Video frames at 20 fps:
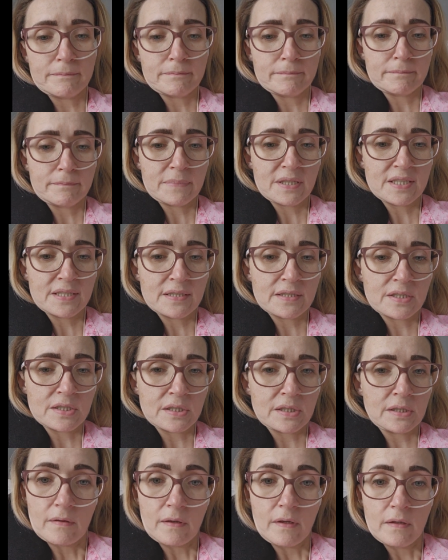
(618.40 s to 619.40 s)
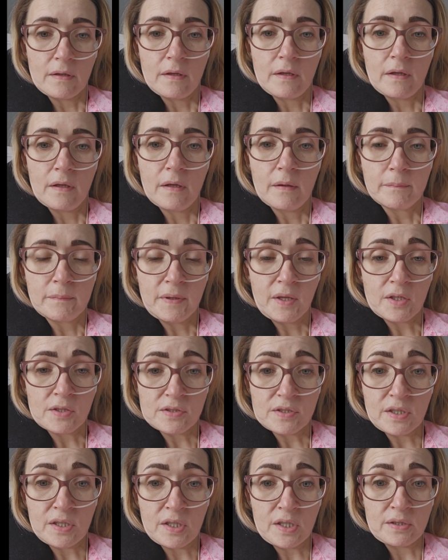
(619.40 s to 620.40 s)
position because
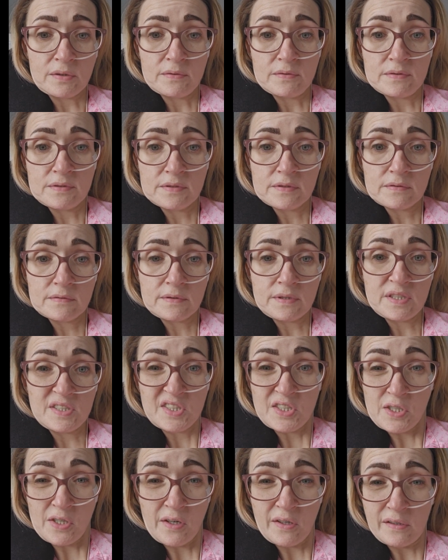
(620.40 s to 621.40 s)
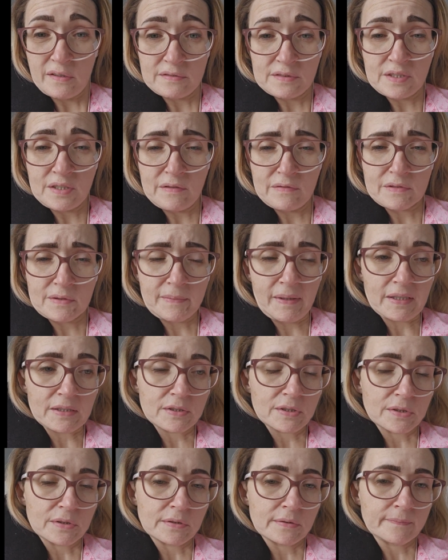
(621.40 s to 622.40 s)
it goes into your heart, so you have to make
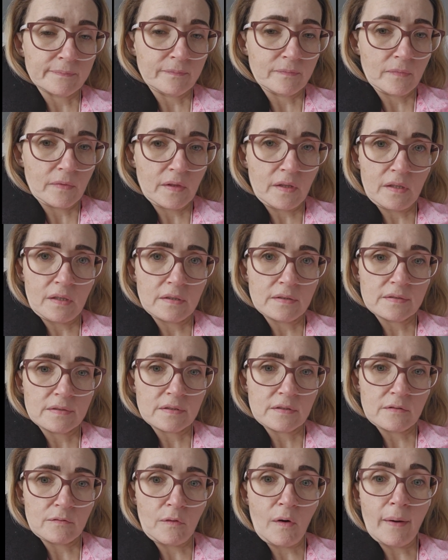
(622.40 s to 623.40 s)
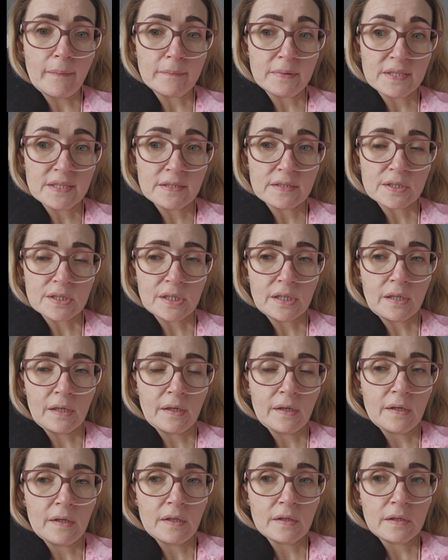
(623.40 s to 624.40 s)
sure that it's the right position.
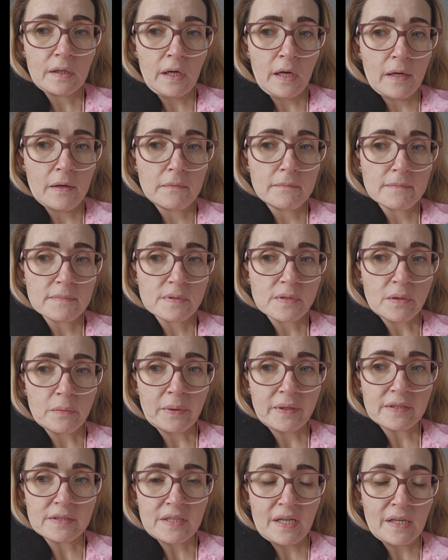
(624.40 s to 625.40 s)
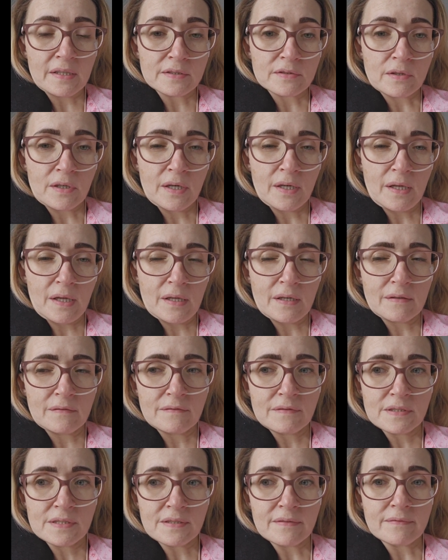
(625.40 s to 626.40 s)
Um, so I went to x-ray and
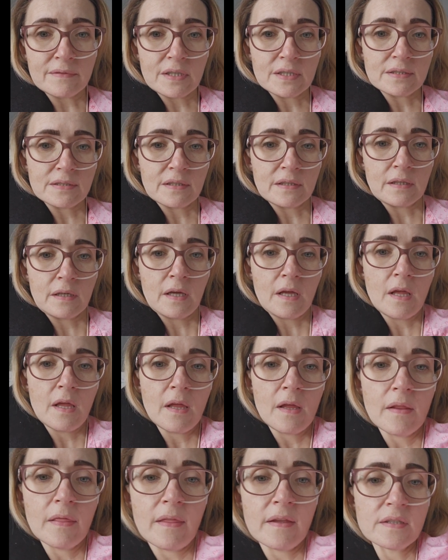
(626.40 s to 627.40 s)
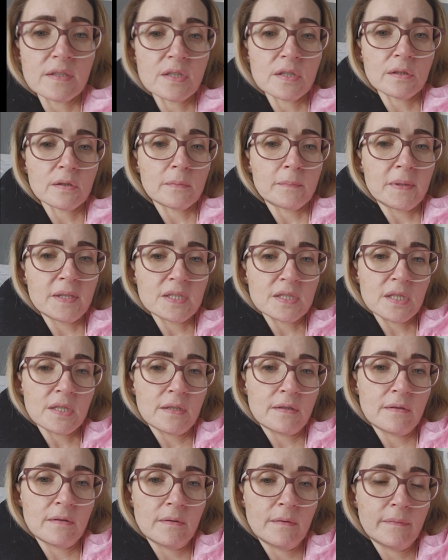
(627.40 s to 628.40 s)
for some reason they took me
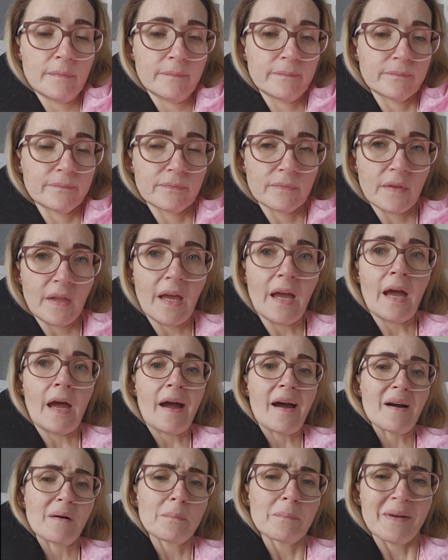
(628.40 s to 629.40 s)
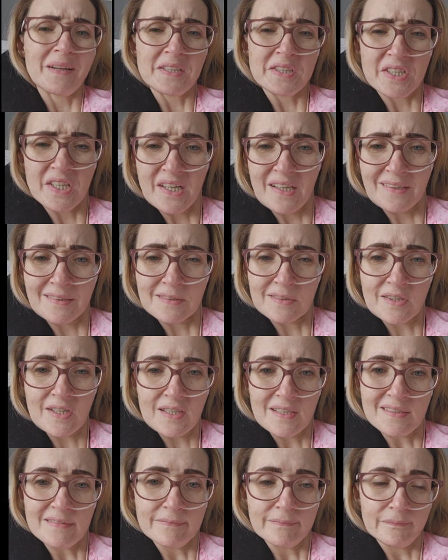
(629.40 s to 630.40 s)
to outpatient x-ray
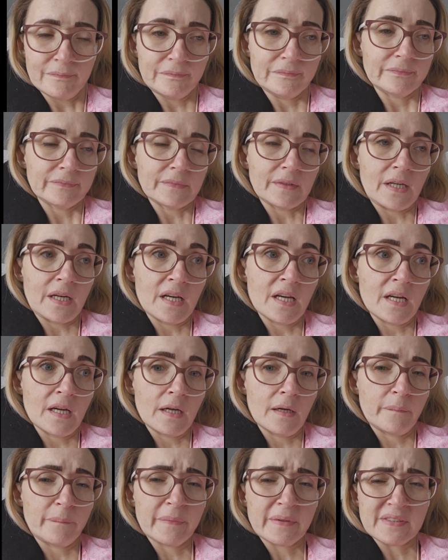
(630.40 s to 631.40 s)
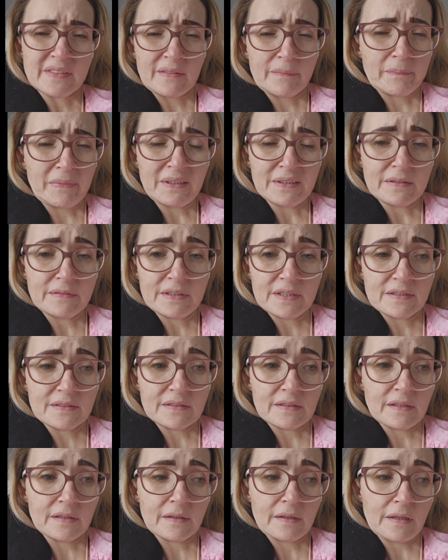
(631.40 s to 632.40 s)
uh, because I believe it's
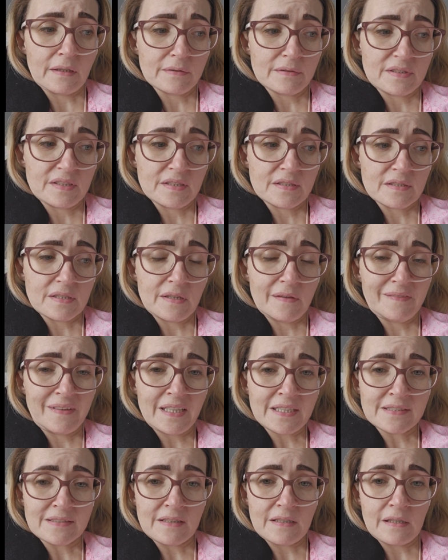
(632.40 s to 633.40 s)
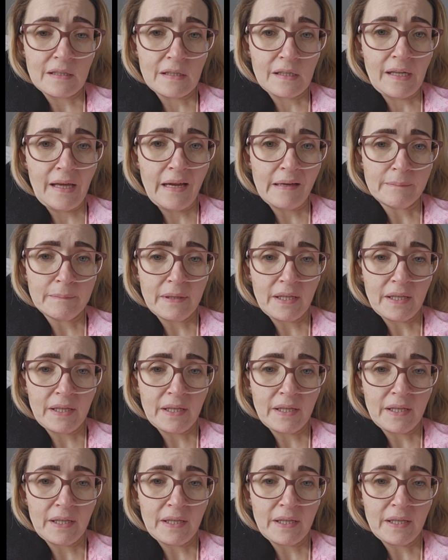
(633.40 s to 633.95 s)
like closest to the vascular lab.